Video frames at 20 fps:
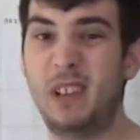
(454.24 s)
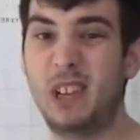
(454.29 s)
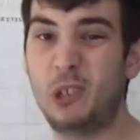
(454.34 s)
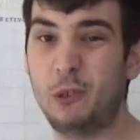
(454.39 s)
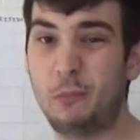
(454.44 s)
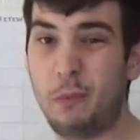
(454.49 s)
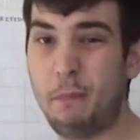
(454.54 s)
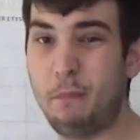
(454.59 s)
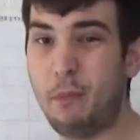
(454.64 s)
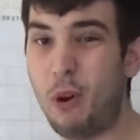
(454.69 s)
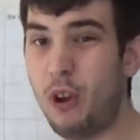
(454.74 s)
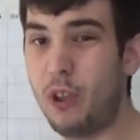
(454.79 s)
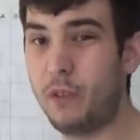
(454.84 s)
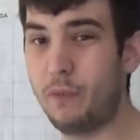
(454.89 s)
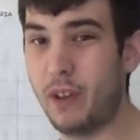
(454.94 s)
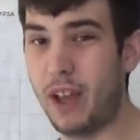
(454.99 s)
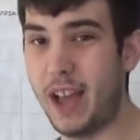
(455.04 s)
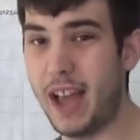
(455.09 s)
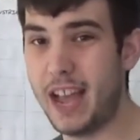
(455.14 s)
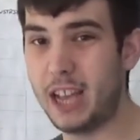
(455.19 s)
Picked up a
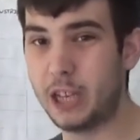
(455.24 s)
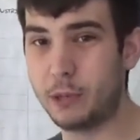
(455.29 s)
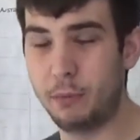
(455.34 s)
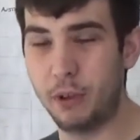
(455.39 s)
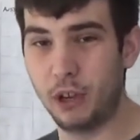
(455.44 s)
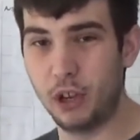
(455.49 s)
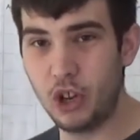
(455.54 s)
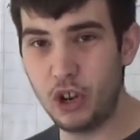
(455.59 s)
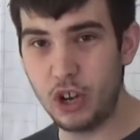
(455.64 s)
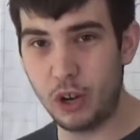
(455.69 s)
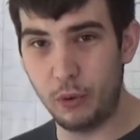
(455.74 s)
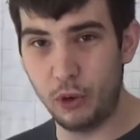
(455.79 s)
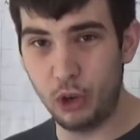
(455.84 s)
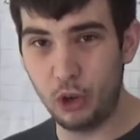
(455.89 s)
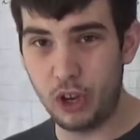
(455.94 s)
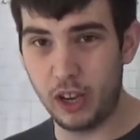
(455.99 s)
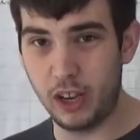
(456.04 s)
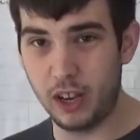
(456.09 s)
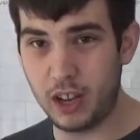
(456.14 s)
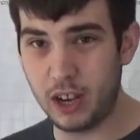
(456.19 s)
point for Haas, but God, it was
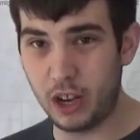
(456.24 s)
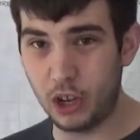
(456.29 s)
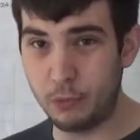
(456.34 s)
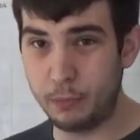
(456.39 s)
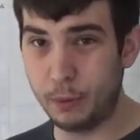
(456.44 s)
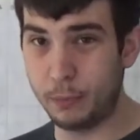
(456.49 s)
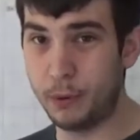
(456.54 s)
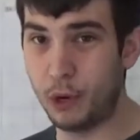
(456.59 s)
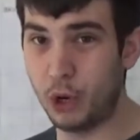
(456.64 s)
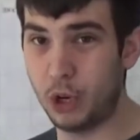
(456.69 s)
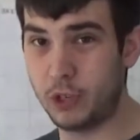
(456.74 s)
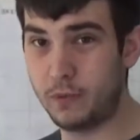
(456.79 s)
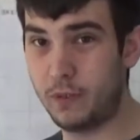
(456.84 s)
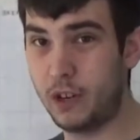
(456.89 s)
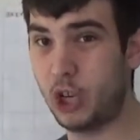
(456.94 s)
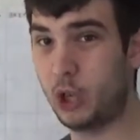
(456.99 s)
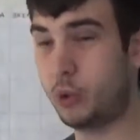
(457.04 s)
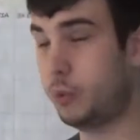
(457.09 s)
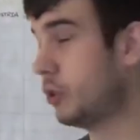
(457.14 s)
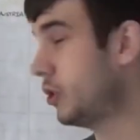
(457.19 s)
looking like a double points
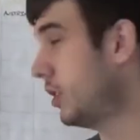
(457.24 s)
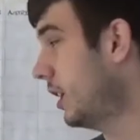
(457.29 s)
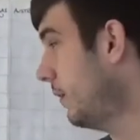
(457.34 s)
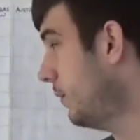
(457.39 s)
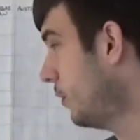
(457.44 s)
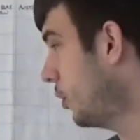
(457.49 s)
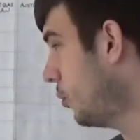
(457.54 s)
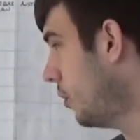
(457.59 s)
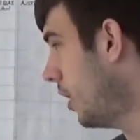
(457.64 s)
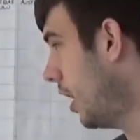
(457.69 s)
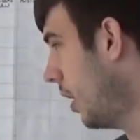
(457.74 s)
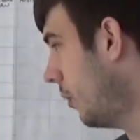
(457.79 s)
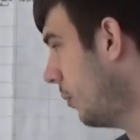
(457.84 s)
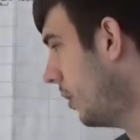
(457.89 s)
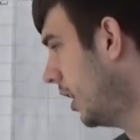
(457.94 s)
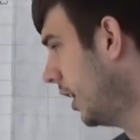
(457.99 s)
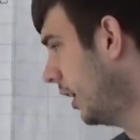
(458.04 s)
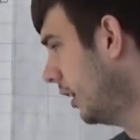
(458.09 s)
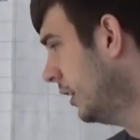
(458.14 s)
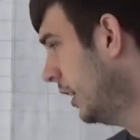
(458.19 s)
finish, wasn't it, for quite a
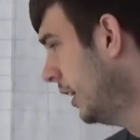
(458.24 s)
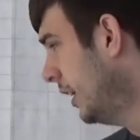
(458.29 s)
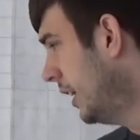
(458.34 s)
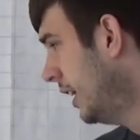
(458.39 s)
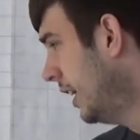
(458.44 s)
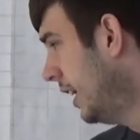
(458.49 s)
while.